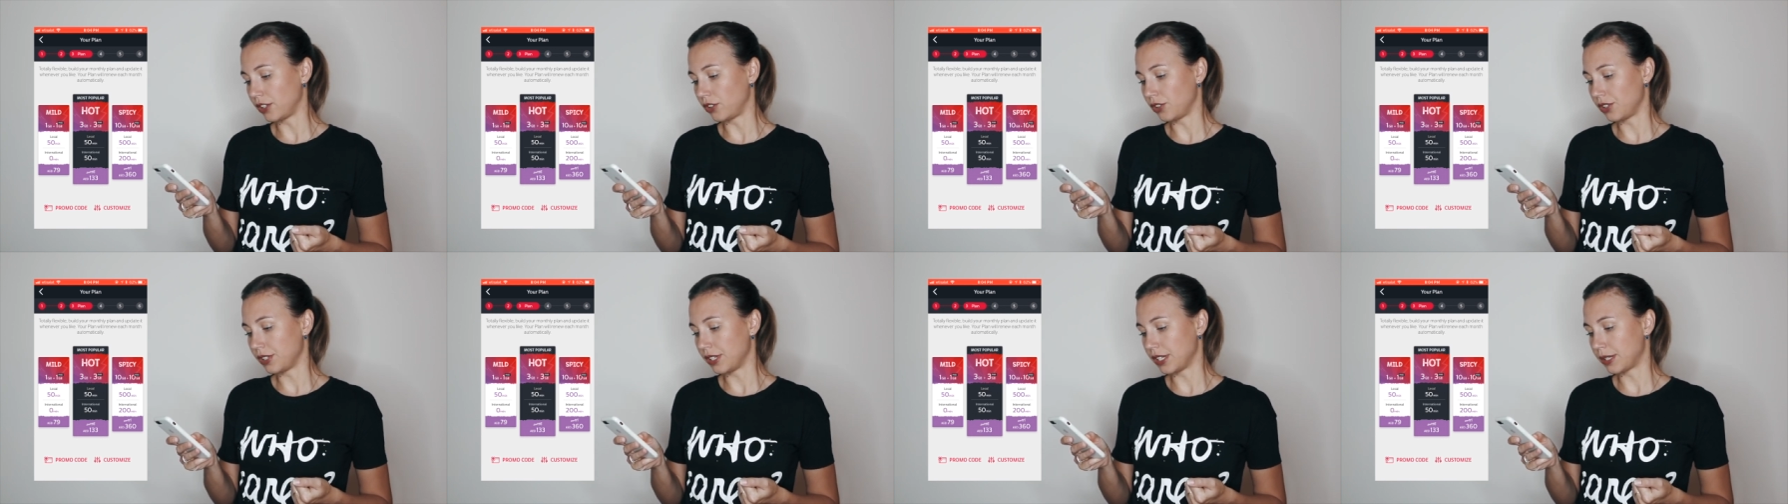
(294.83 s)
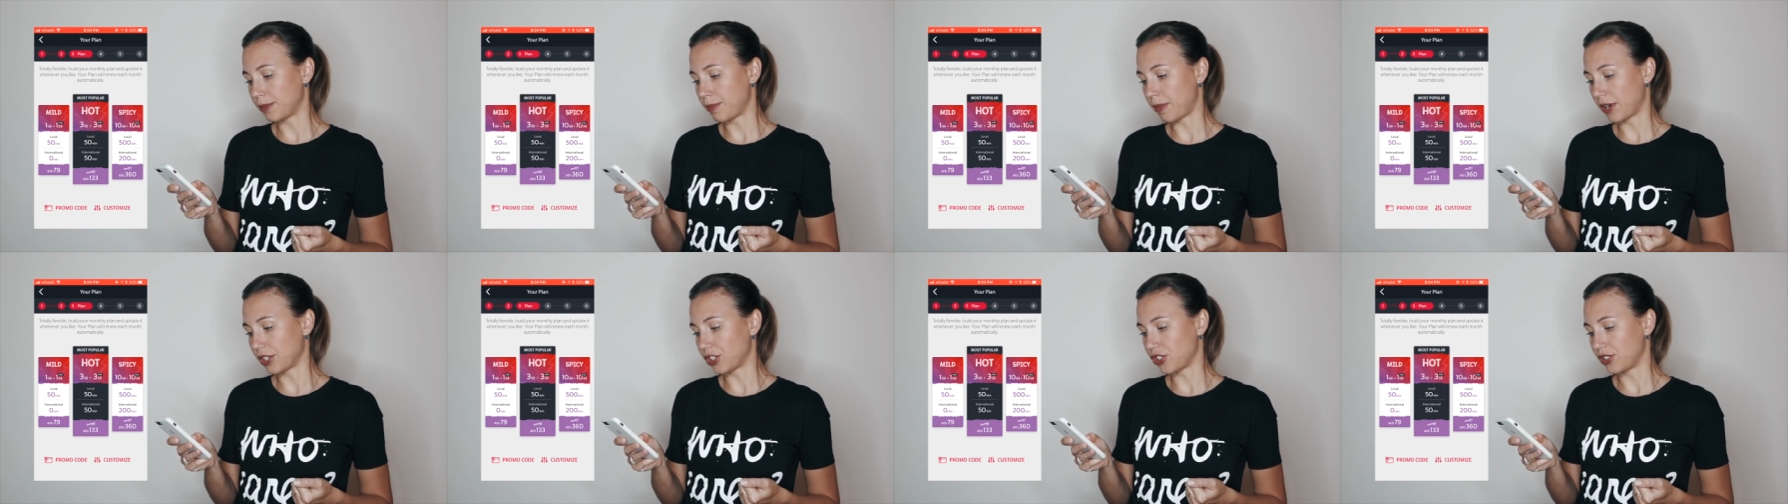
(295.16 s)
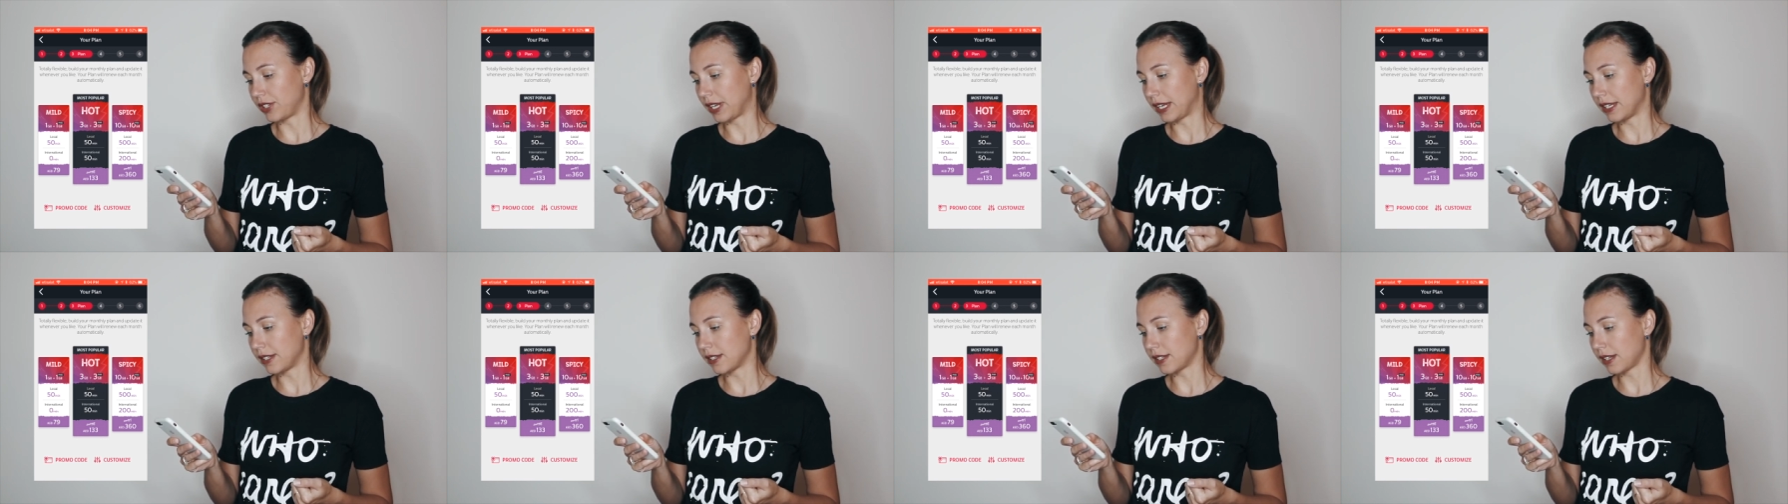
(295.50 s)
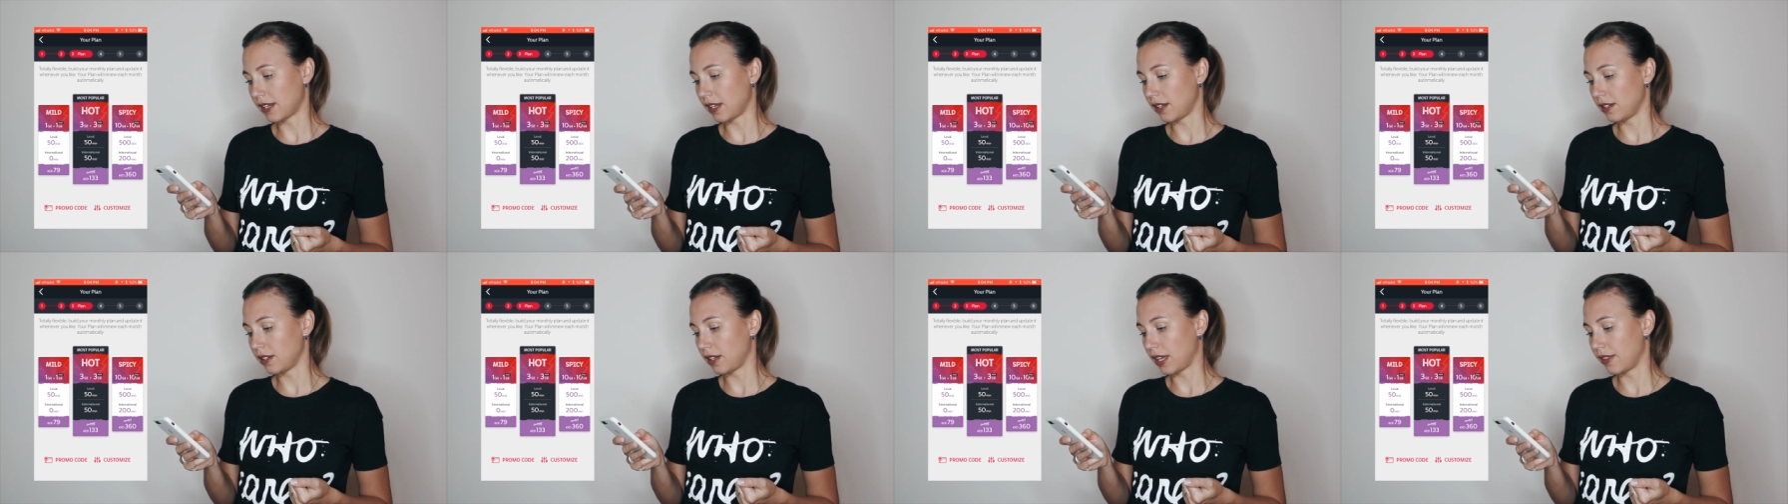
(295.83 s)
don't need much data
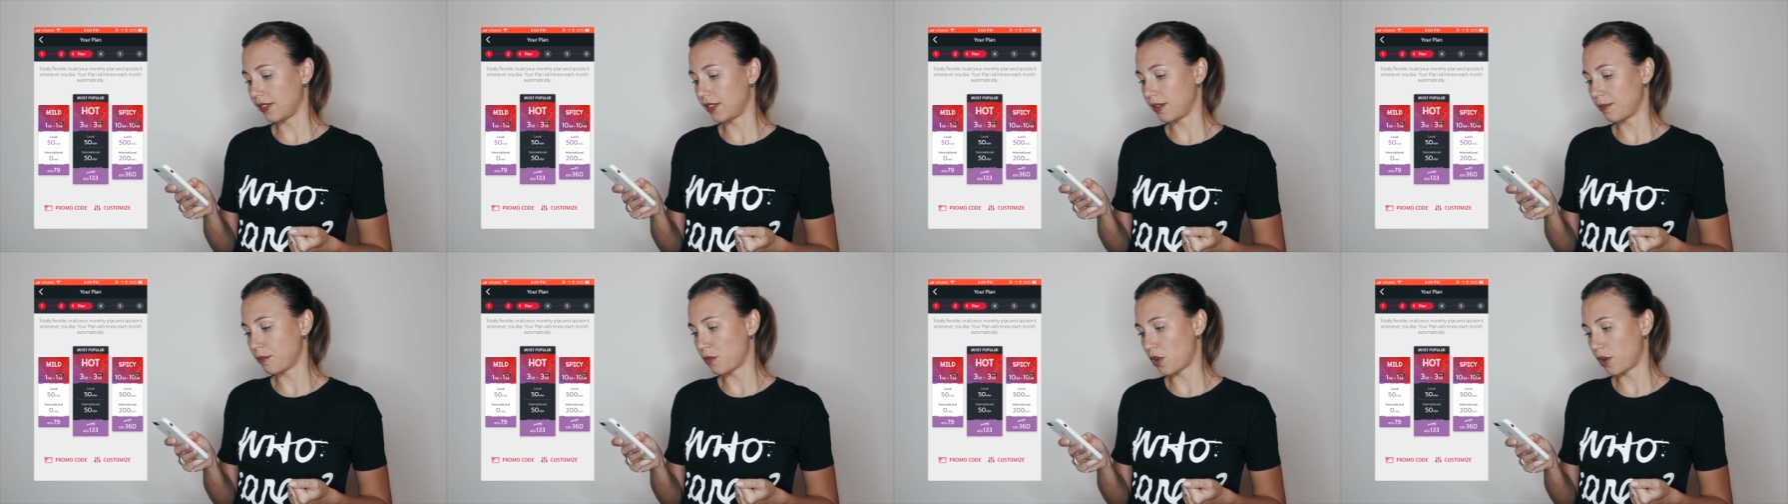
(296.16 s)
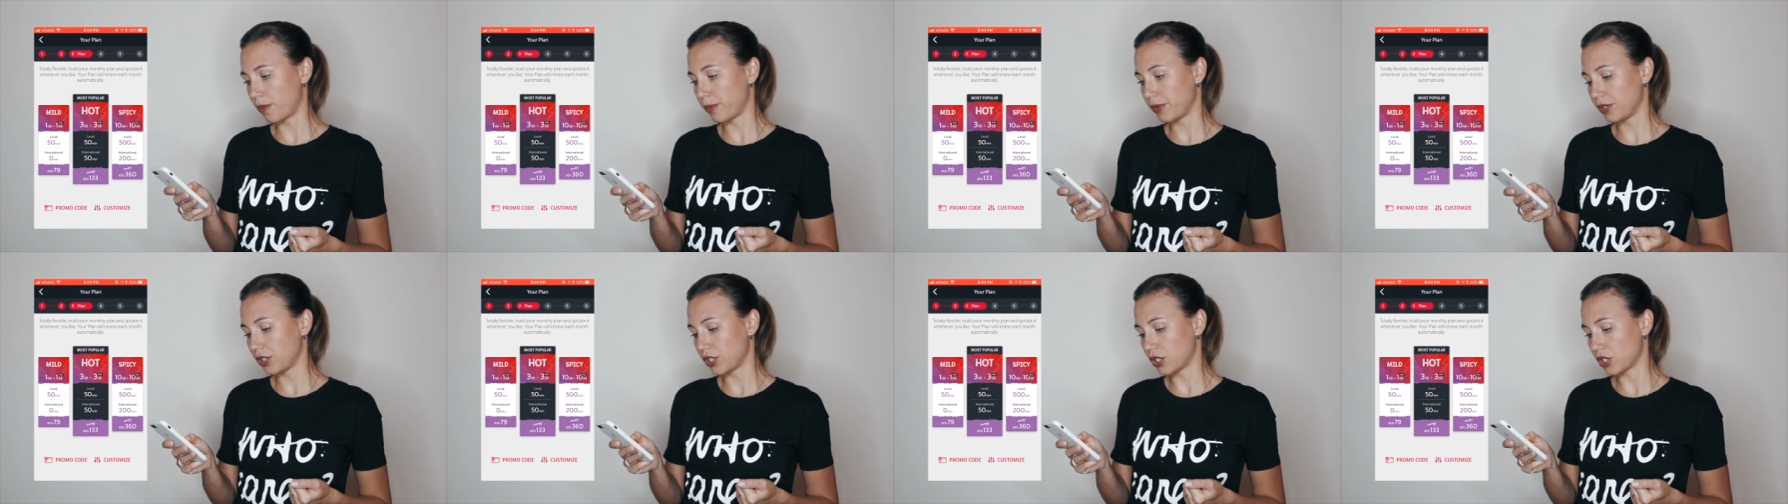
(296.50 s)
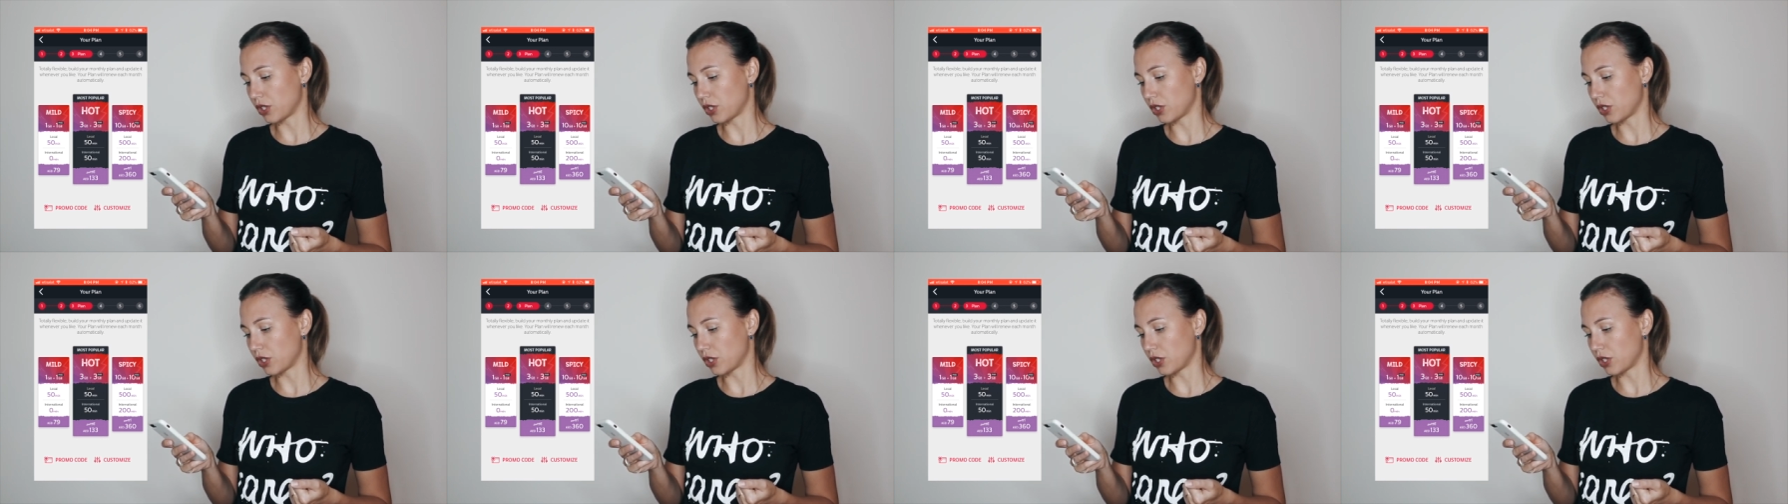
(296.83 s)
at the moment.